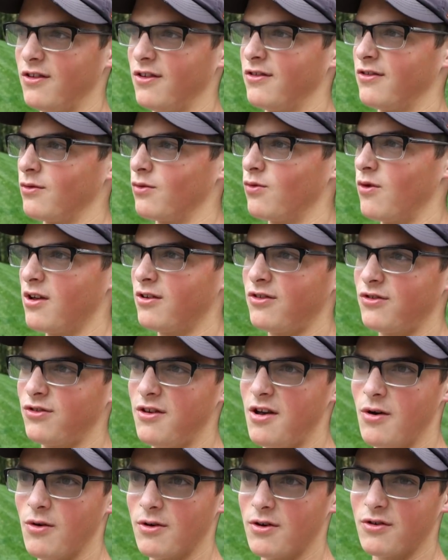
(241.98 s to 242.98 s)
is Rich,
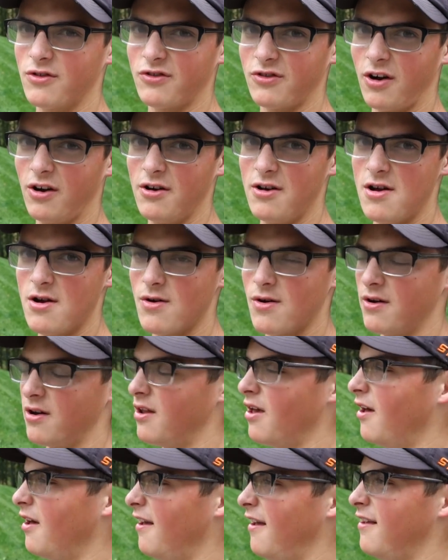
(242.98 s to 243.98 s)
the owner's son here, and
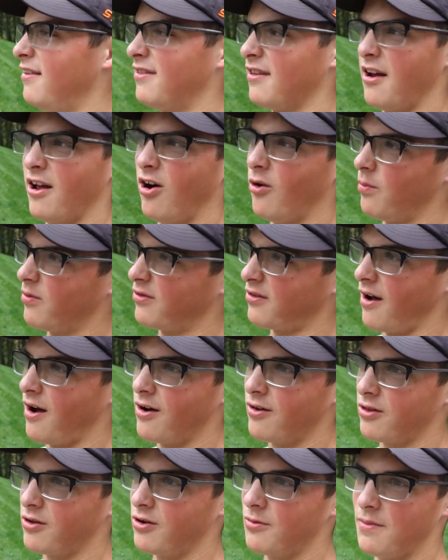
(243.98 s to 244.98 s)
he's gonna help us out
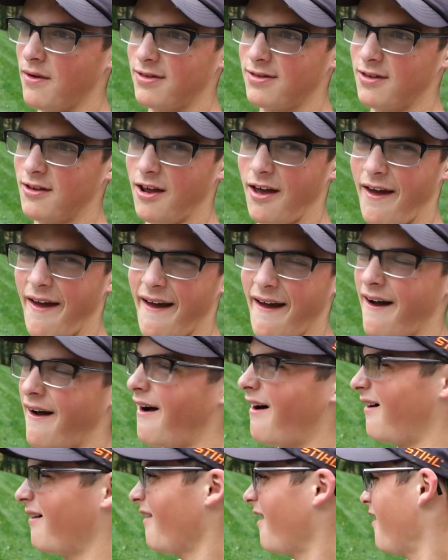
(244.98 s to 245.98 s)
a little bit today. Uh,